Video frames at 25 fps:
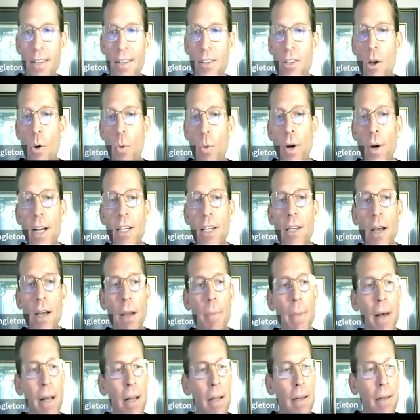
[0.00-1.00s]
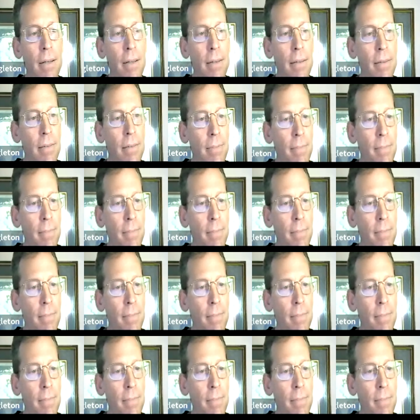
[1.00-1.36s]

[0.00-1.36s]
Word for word: So we're going to talk about.